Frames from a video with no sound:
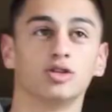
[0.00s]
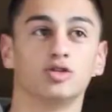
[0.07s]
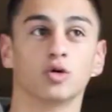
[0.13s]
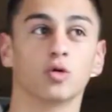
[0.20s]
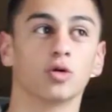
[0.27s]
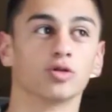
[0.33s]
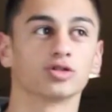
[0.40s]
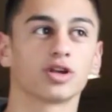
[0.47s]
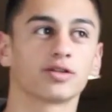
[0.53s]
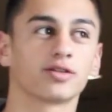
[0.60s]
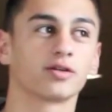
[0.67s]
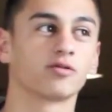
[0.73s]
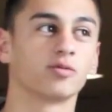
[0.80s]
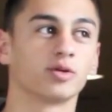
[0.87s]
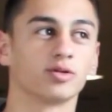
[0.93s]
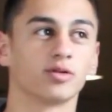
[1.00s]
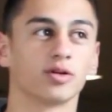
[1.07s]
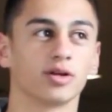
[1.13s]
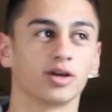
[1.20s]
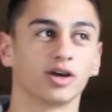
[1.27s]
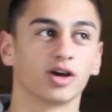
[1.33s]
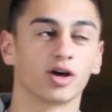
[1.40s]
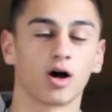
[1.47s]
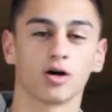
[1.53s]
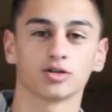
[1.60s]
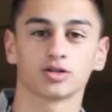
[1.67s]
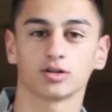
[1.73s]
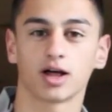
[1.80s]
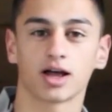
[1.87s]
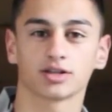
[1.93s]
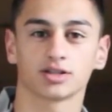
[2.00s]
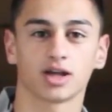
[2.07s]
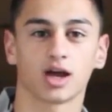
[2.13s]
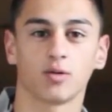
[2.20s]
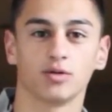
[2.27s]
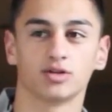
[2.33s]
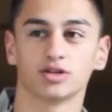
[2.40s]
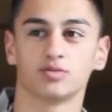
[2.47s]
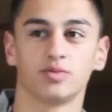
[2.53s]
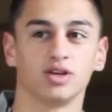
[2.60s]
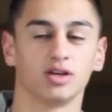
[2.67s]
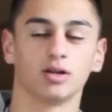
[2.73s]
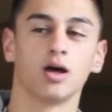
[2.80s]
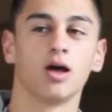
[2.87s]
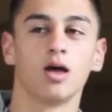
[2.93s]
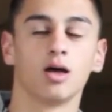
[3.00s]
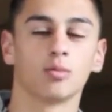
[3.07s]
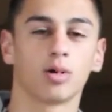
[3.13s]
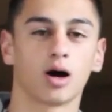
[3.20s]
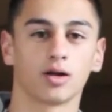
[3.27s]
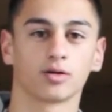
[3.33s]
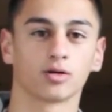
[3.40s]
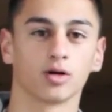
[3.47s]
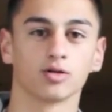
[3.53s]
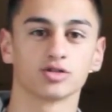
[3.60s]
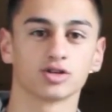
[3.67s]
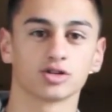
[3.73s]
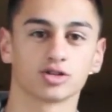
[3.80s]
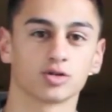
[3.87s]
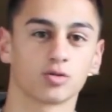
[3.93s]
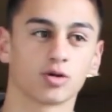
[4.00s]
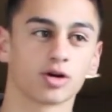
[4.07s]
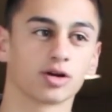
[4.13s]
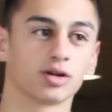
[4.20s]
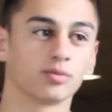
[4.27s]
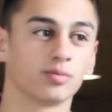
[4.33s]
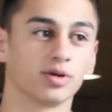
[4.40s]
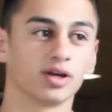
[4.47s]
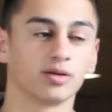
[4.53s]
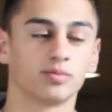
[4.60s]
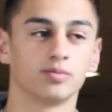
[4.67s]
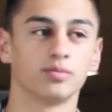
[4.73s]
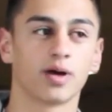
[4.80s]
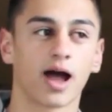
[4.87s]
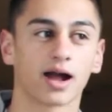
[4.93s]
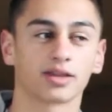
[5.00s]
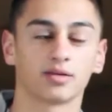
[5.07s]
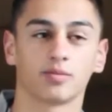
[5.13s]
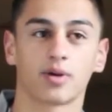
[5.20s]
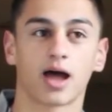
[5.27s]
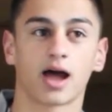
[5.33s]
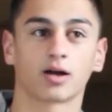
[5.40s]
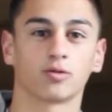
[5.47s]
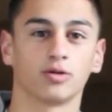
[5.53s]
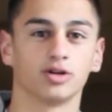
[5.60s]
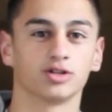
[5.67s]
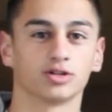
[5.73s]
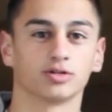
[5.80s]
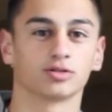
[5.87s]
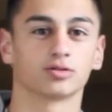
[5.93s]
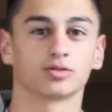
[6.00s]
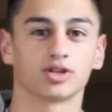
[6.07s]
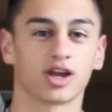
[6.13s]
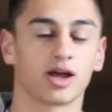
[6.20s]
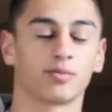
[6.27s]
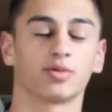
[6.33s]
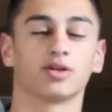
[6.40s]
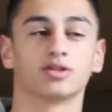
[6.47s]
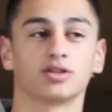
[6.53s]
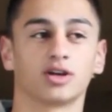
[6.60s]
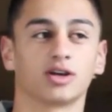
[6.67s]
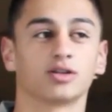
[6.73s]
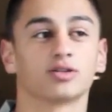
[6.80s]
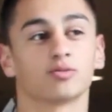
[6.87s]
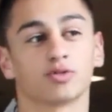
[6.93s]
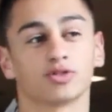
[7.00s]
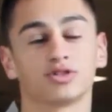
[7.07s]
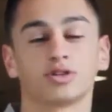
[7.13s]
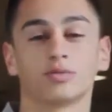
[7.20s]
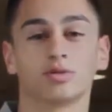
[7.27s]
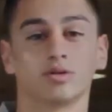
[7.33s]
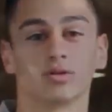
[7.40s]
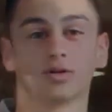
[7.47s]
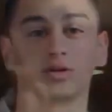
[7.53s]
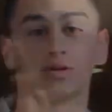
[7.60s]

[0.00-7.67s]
Uh, duals, I think we've been really good. Also last night we just beat Ponderosa, so we're going to be back-to-back -back regional champions again this summer.